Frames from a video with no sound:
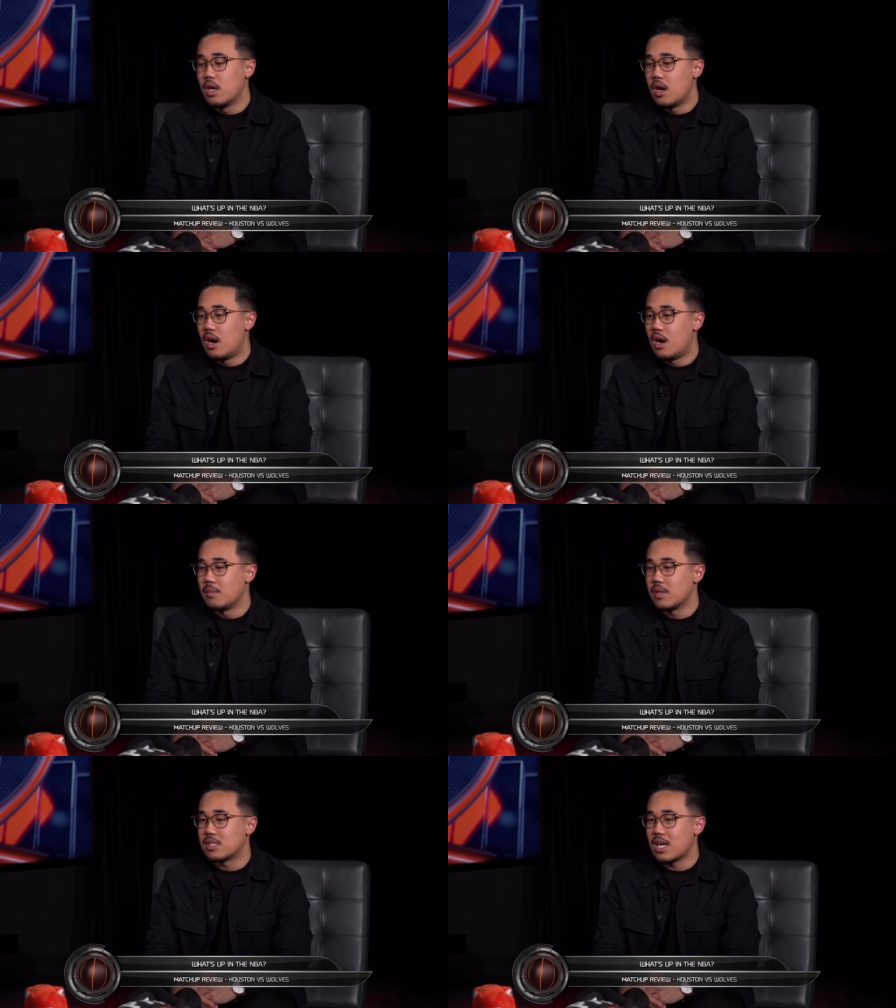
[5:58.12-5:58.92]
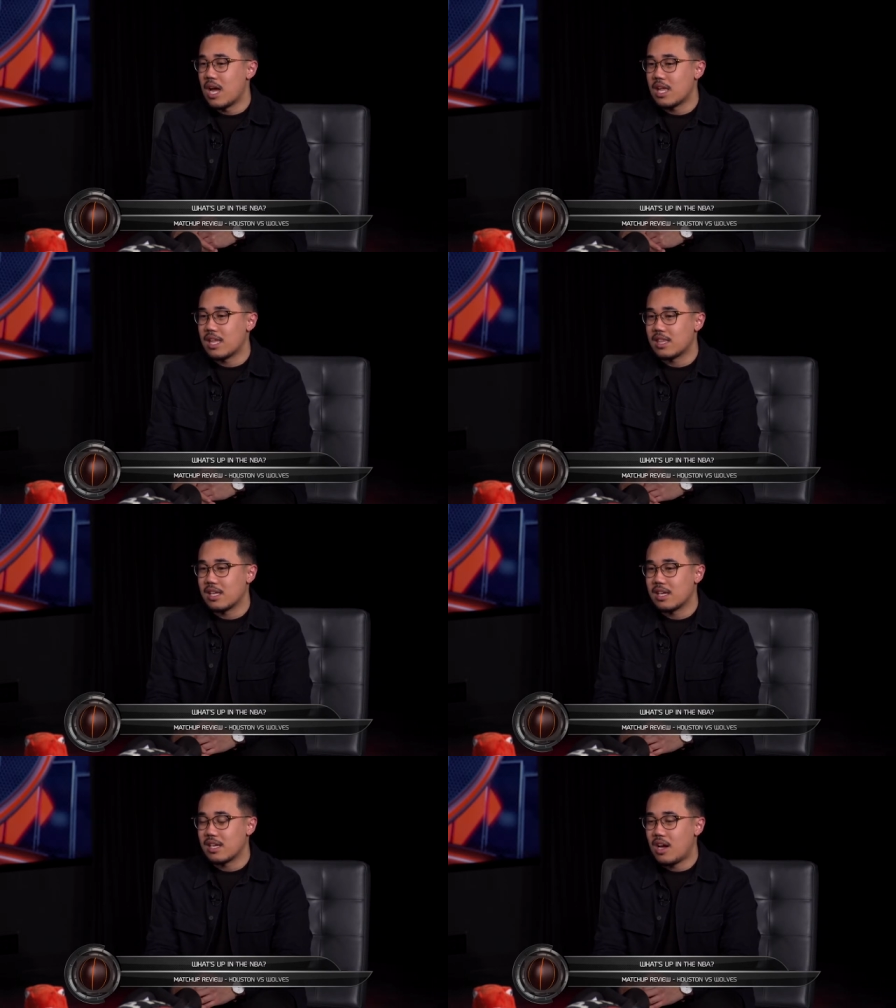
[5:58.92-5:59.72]
Um, I, I,
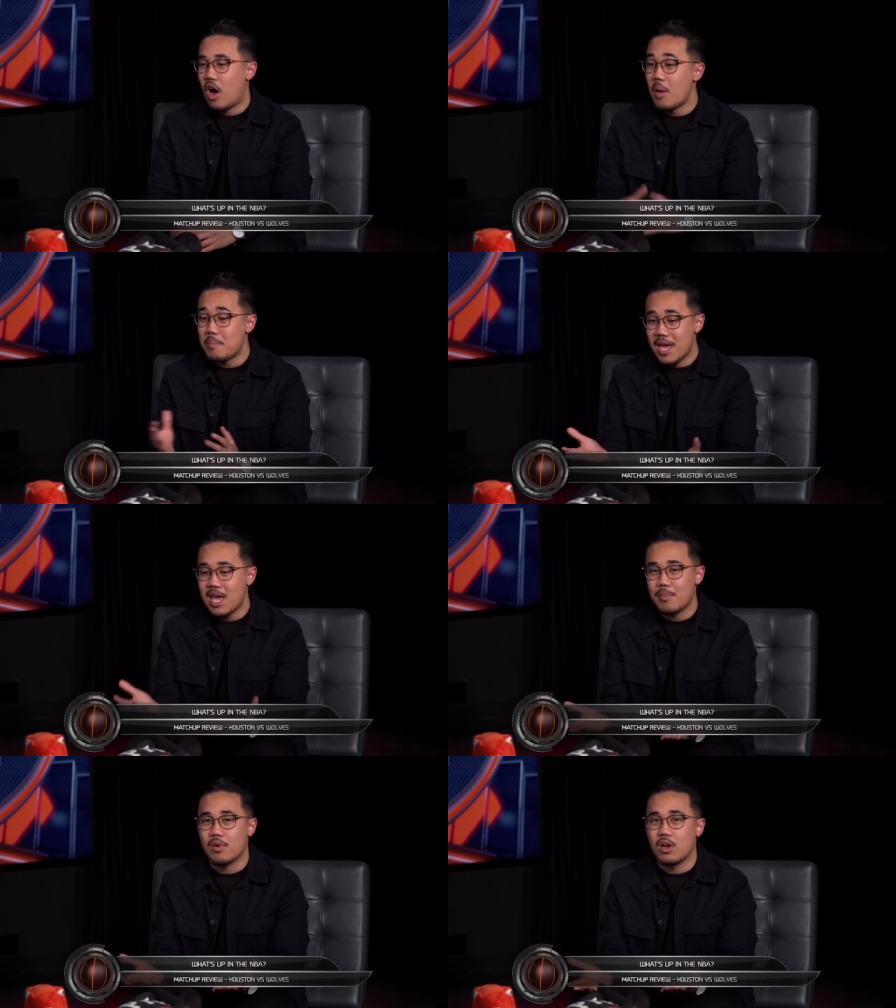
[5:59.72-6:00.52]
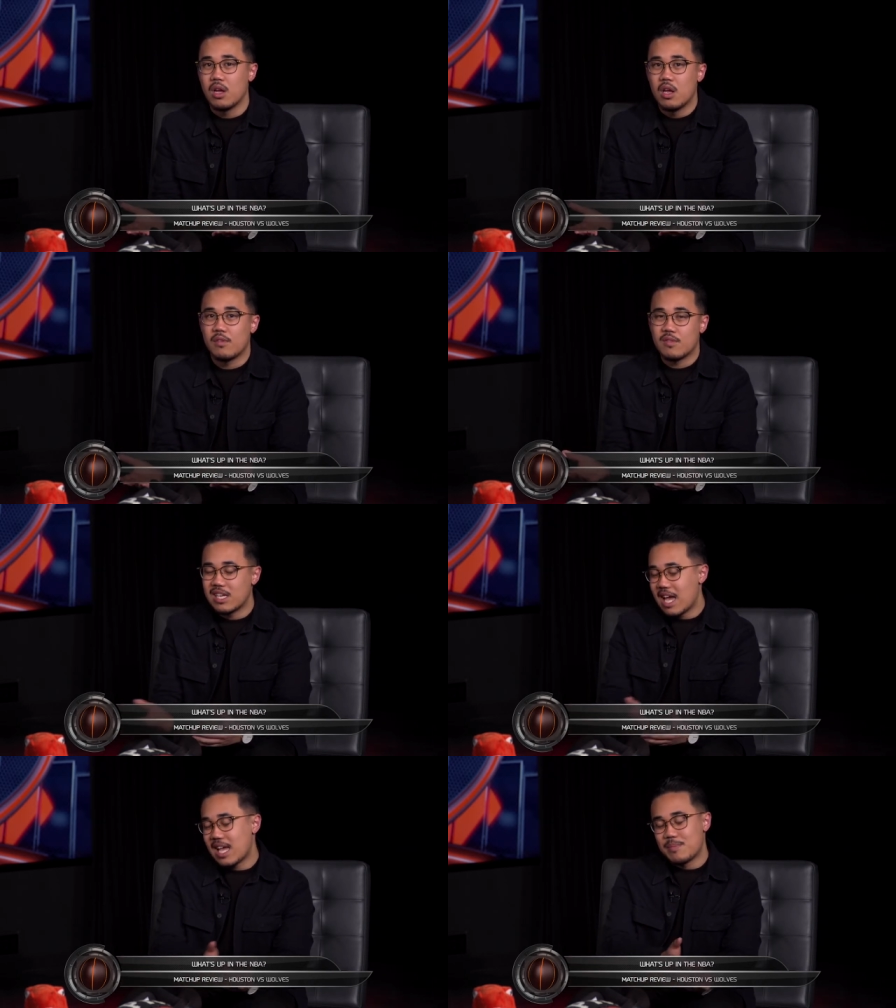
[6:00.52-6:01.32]
think on paper,
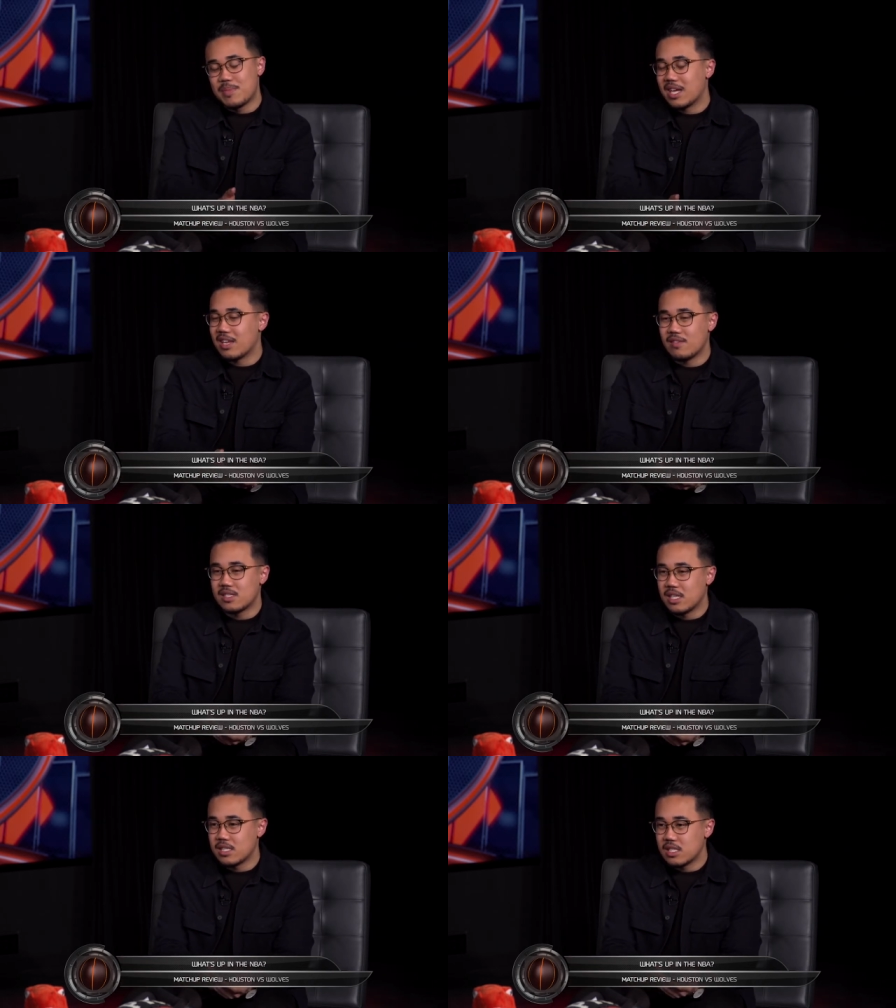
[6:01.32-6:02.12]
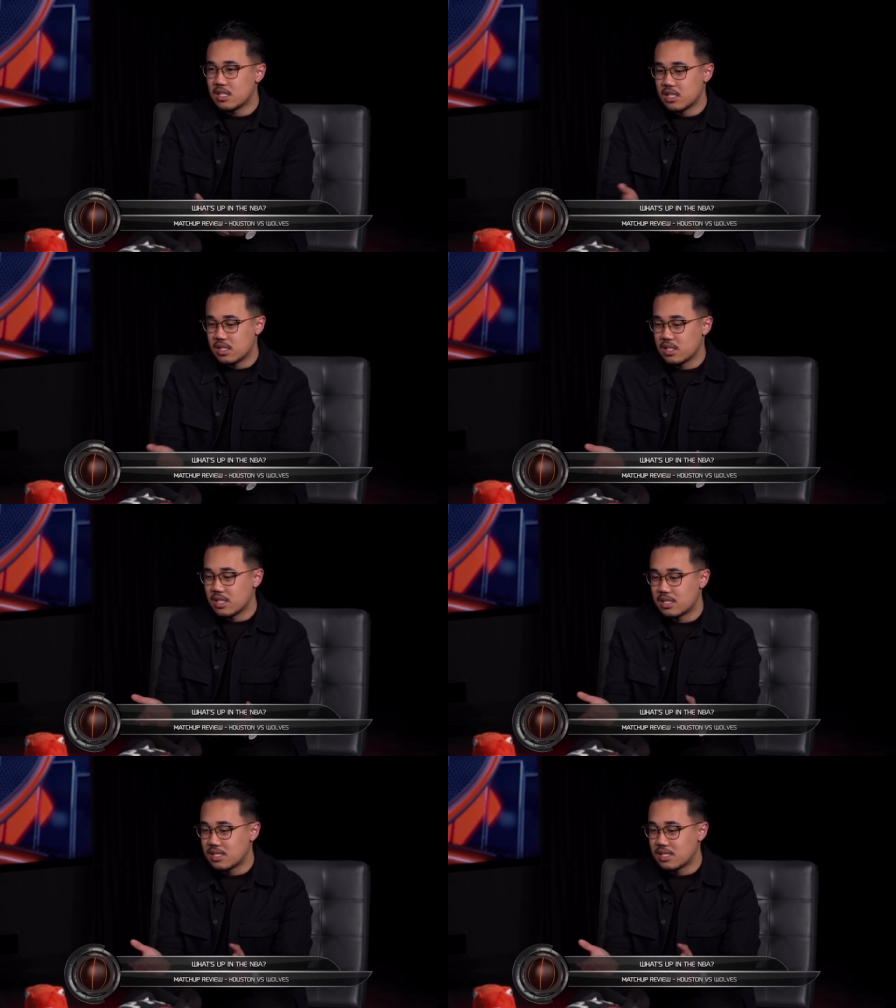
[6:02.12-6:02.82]
beginning of the season, this this